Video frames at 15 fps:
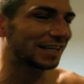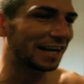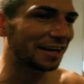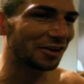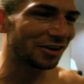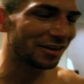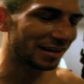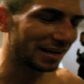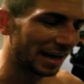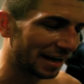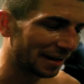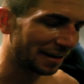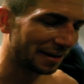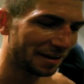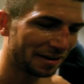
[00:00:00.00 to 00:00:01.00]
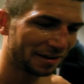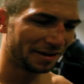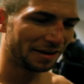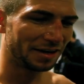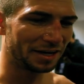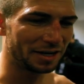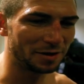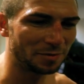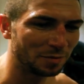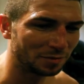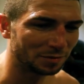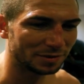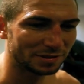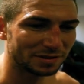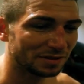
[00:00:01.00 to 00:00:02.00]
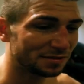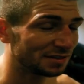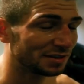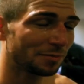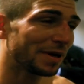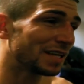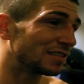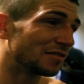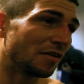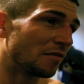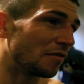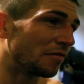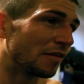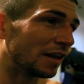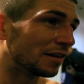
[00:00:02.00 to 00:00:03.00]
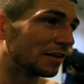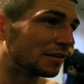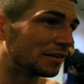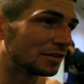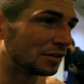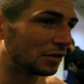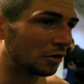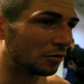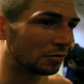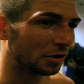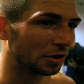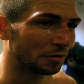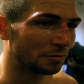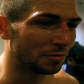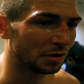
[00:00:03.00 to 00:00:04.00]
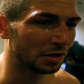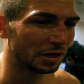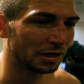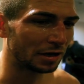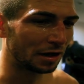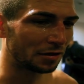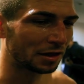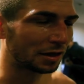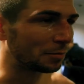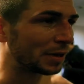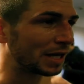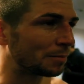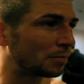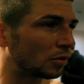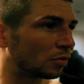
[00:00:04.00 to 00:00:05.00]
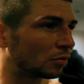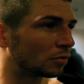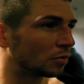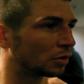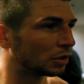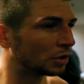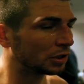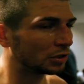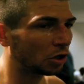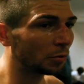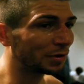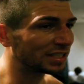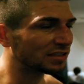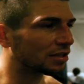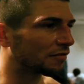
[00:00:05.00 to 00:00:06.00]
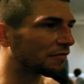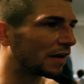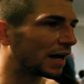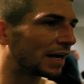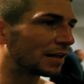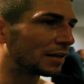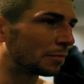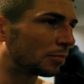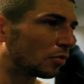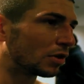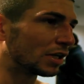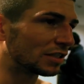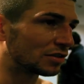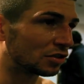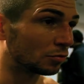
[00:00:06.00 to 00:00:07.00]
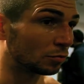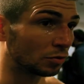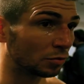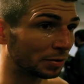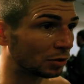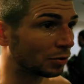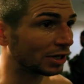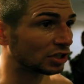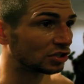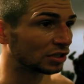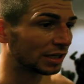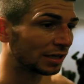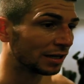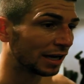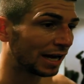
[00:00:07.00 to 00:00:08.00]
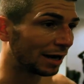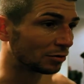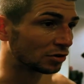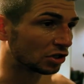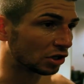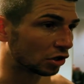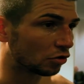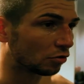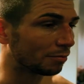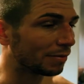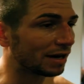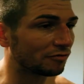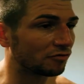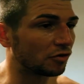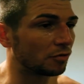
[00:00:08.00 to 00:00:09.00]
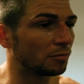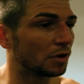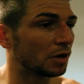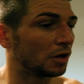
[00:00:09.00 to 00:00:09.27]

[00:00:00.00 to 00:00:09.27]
get an early night. It's the best I've ever felt. You know, I think people going into the fight, the pundits will be questioning how he's going to come back from